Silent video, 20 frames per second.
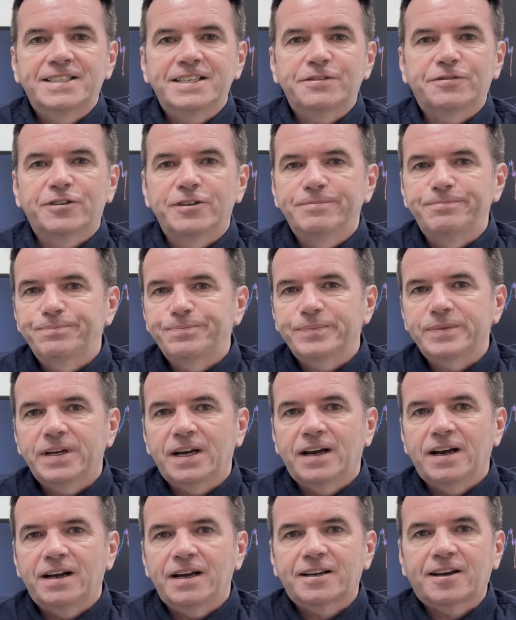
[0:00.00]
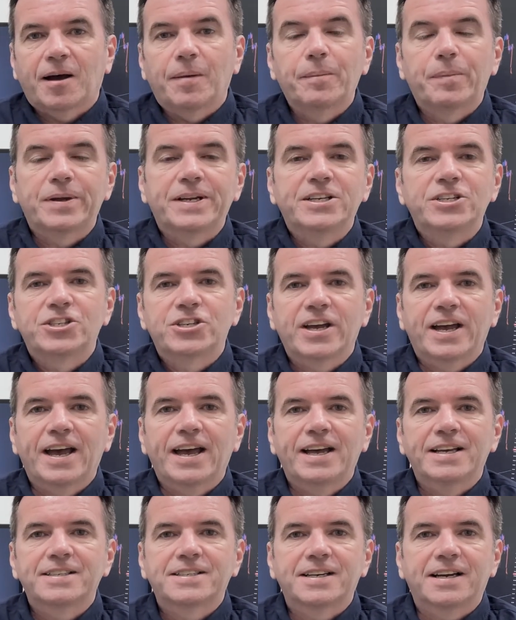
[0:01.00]
different uh, company
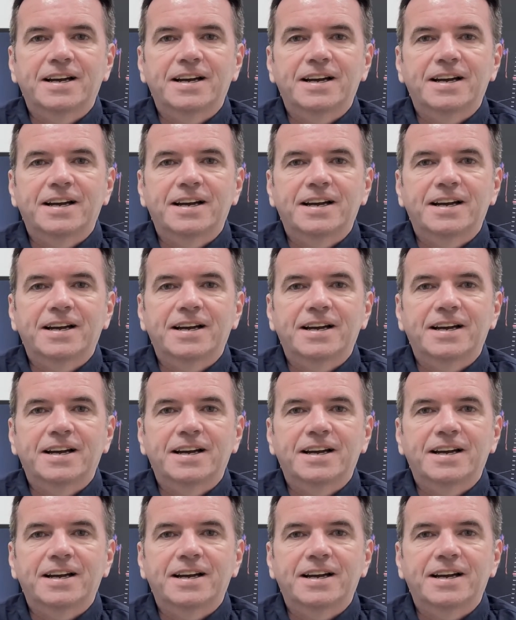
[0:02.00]
shares.